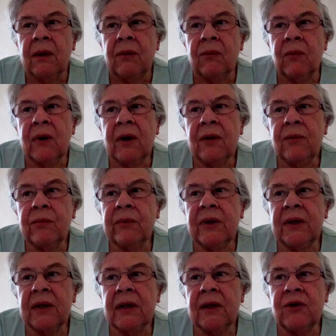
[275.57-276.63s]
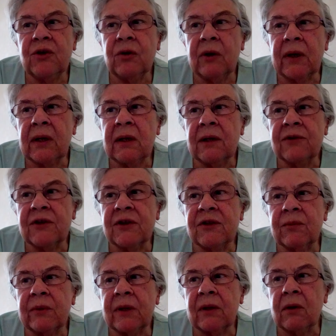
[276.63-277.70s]
While we can enjoy closeness
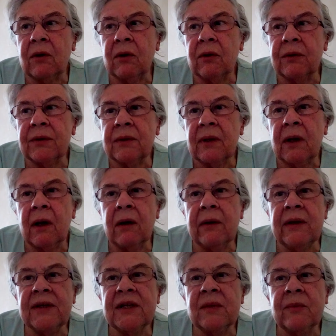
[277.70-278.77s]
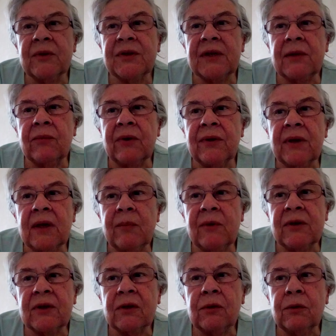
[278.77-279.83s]
with God, our intimacy with him
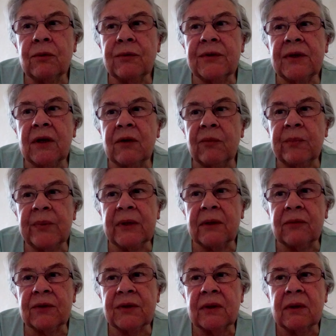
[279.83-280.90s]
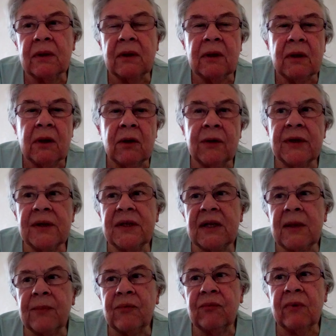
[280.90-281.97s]
is also built on a
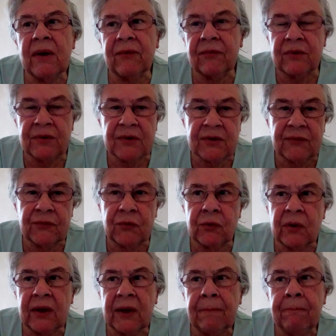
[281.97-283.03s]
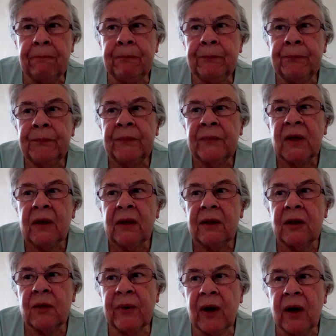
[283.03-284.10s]
deep reverence for him.
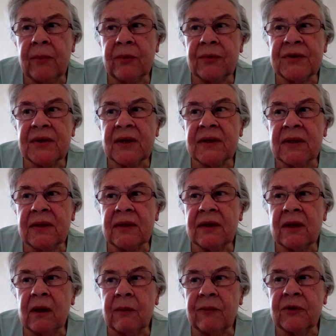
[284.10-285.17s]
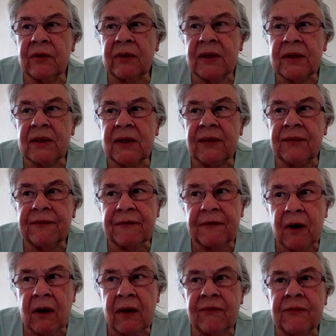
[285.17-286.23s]
The Bible says in Psalm
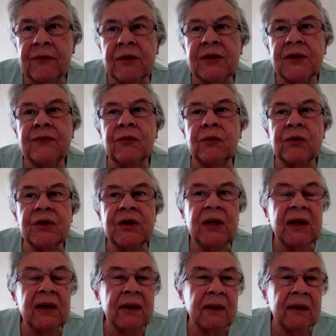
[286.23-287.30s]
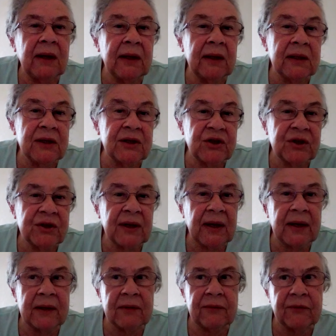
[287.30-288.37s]
25, verse 14, English
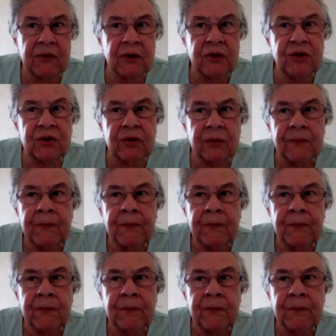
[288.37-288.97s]
Standard Version,